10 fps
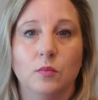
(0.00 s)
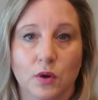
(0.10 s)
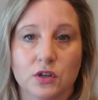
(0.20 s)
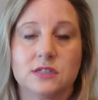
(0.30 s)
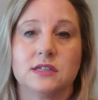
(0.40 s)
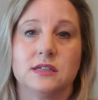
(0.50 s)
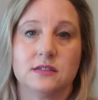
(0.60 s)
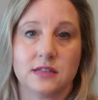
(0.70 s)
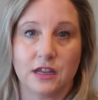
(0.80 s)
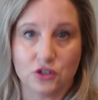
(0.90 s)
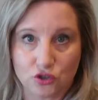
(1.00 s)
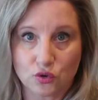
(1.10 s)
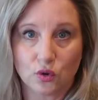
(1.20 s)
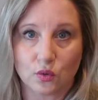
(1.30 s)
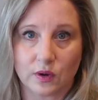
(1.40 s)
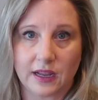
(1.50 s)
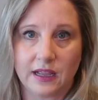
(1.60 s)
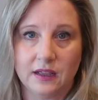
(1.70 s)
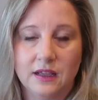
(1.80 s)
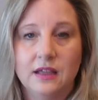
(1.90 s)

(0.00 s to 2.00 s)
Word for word: purses and jewelry